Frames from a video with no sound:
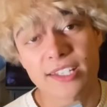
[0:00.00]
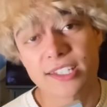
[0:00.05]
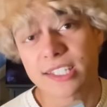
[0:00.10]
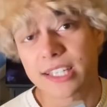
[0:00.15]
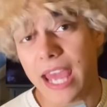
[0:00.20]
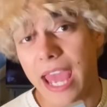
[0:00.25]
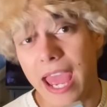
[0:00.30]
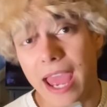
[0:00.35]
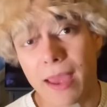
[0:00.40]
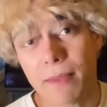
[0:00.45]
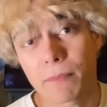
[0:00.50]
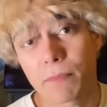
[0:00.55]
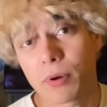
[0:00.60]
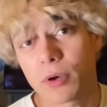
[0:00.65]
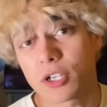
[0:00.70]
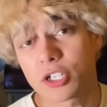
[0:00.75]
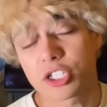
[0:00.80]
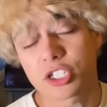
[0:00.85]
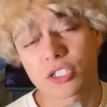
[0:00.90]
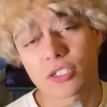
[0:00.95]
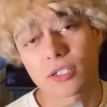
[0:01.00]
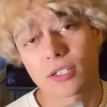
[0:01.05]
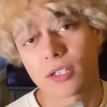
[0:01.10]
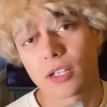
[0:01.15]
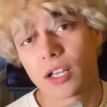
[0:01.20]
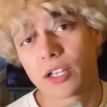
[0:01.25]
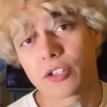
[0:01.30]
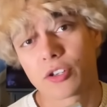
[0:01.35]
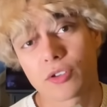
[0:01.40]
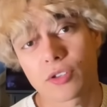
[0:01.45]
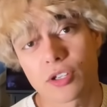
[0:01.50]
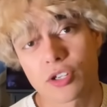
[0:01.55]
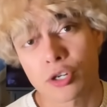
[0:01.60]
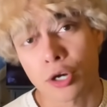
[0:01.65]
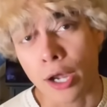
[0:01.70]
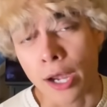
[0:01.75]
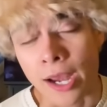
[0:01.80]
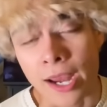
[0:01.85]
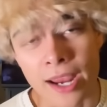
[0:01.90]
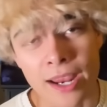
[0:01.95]
stabbed, pushed under the
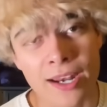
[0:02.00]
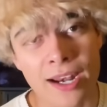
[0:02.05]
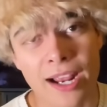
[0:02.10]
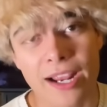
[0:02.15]
train.